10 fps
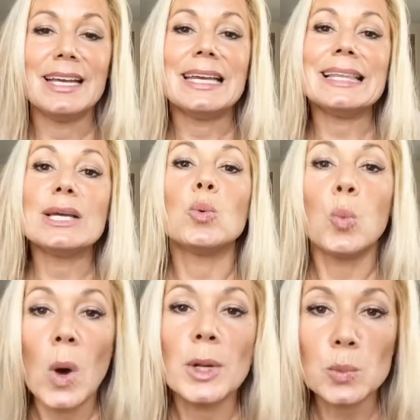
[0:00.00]
like
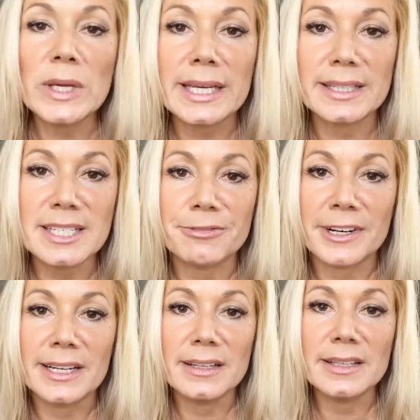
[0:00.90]
1 week
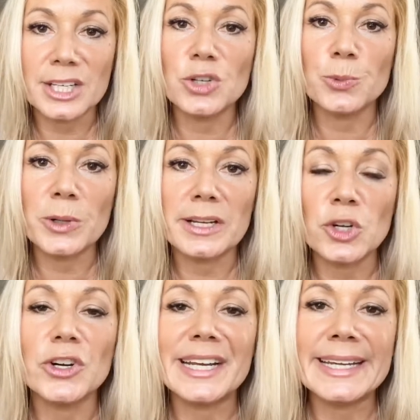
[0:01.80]
different. Like
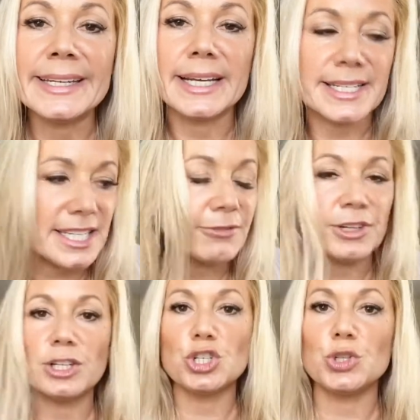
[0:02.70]
you're in
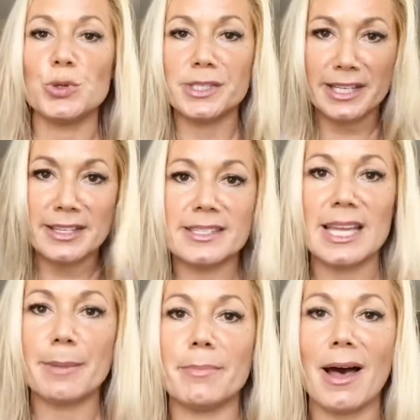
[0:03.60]
different shoes in the
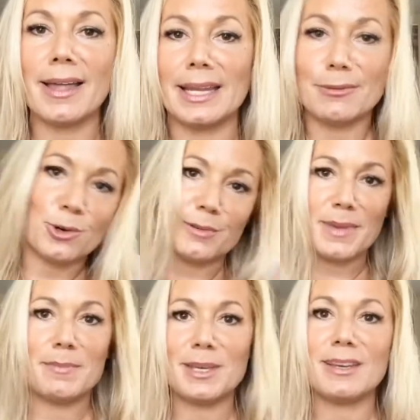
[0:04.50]
same body. Well,
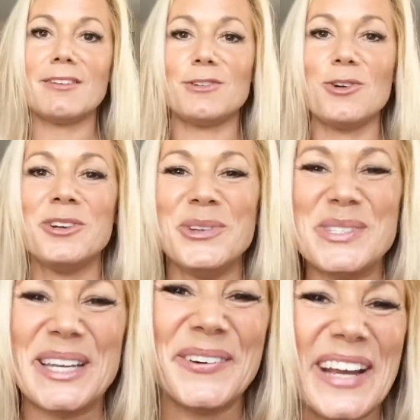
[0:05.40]
maybe if you're
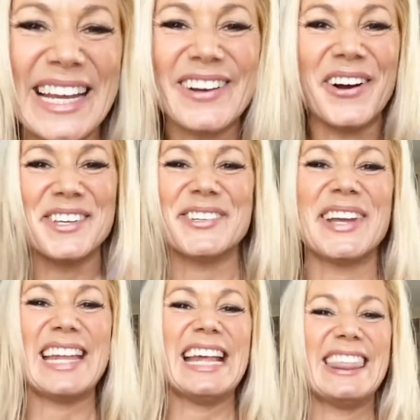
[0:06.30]
losing weight, you're also
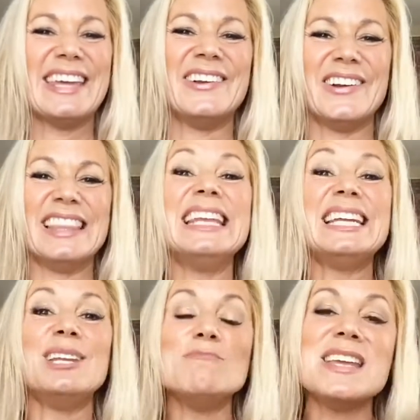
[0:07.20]
getting thinner and
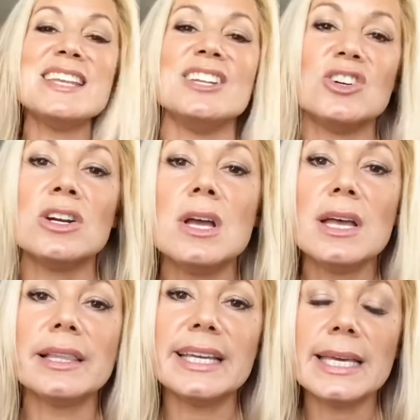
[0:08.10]
lean and mean, and you're
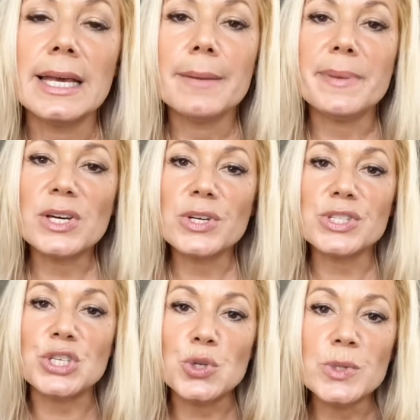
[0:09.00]
like,
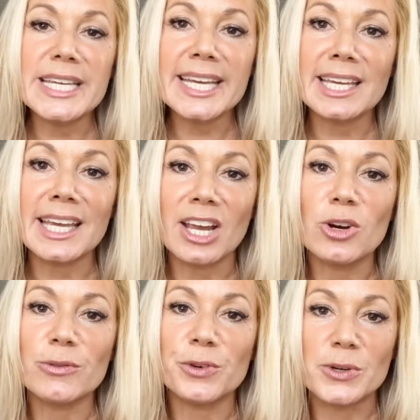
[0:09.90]
because you taking
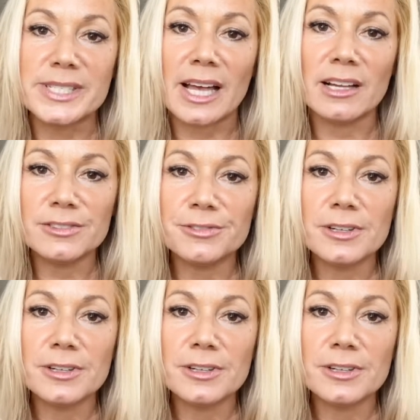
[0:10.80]
care of yourself